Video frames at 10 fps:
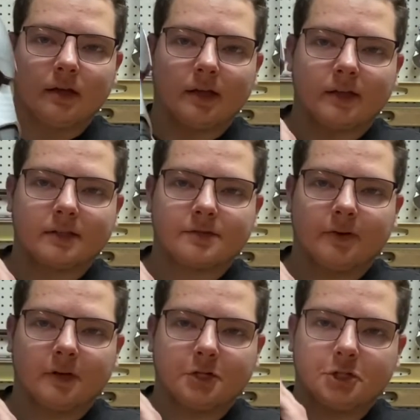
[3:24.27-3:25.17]
It's
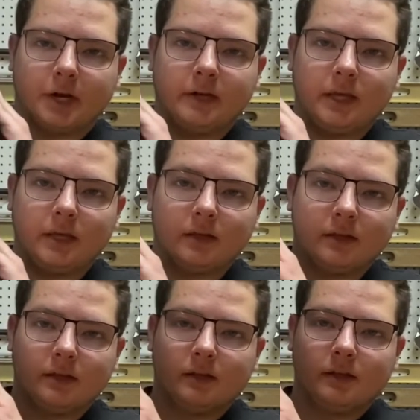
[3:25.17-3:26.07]
very shiny.
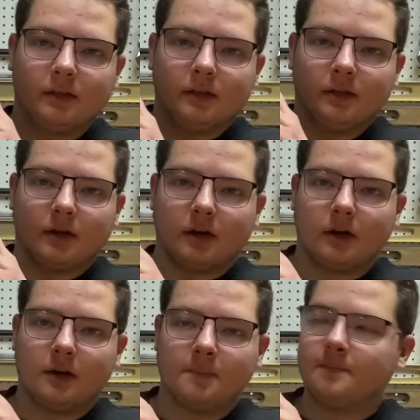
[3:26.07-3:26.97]

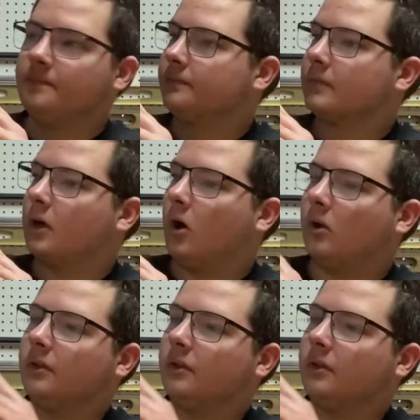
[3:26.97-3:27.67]
All of